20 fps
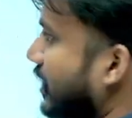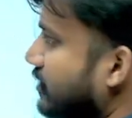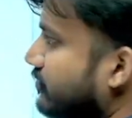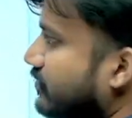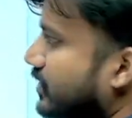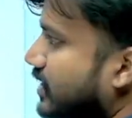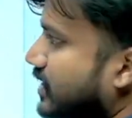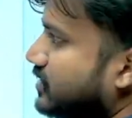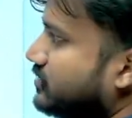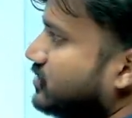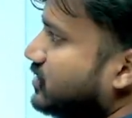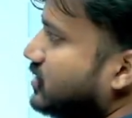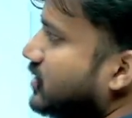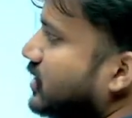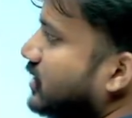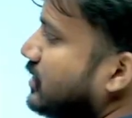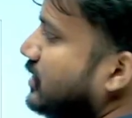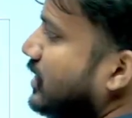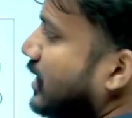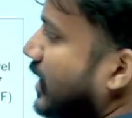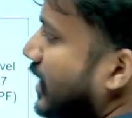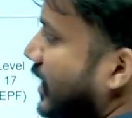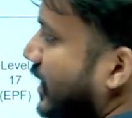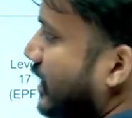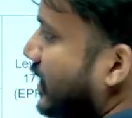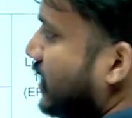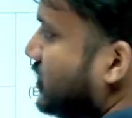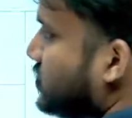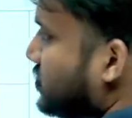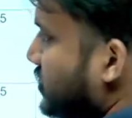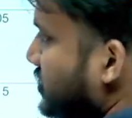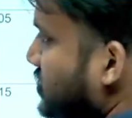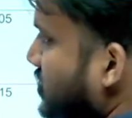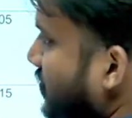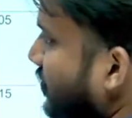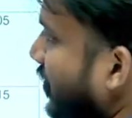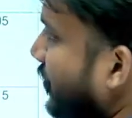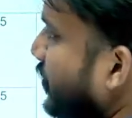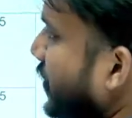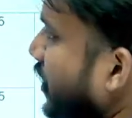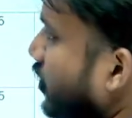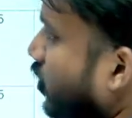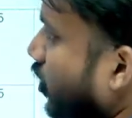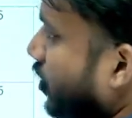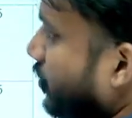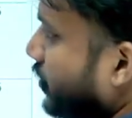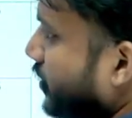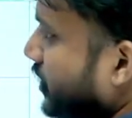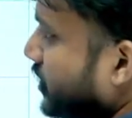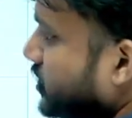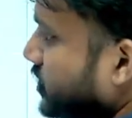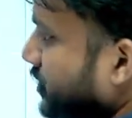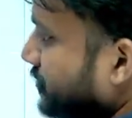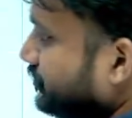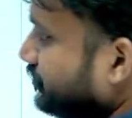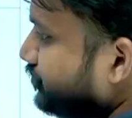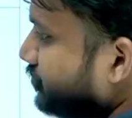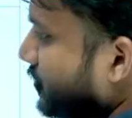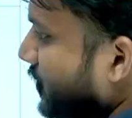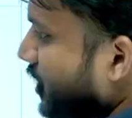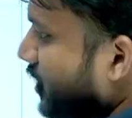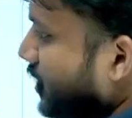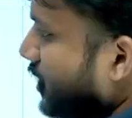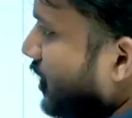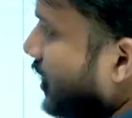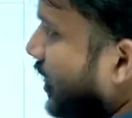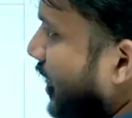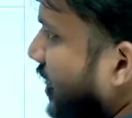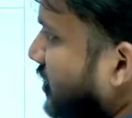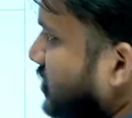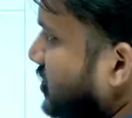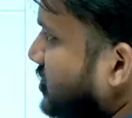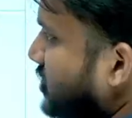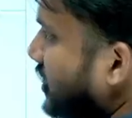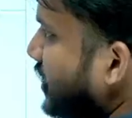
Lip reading: vacancies in industries development corporation. Assistant